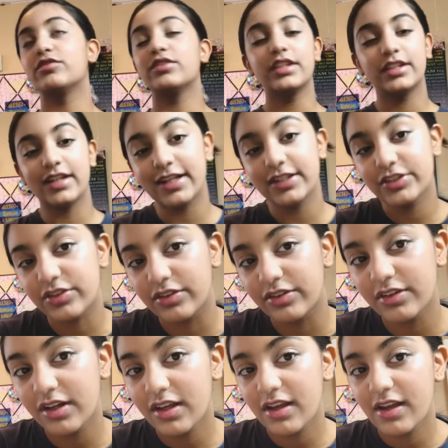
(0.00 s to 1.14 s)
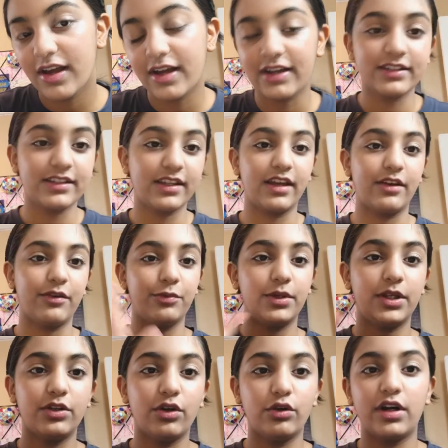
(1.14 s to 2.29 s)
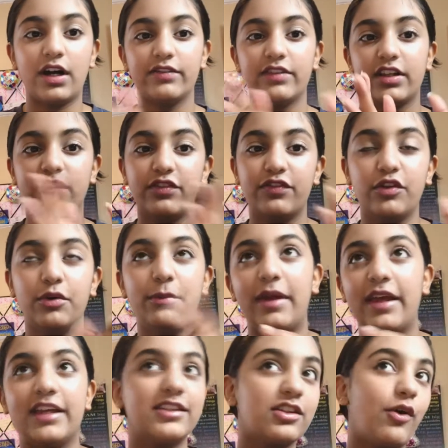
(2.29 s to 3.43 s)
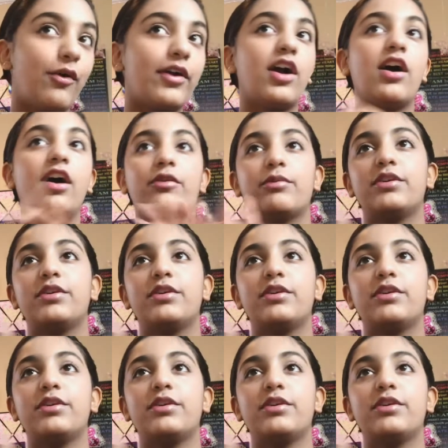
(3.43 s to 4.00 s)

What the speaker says: really natural, as again we don't have like a full base going on.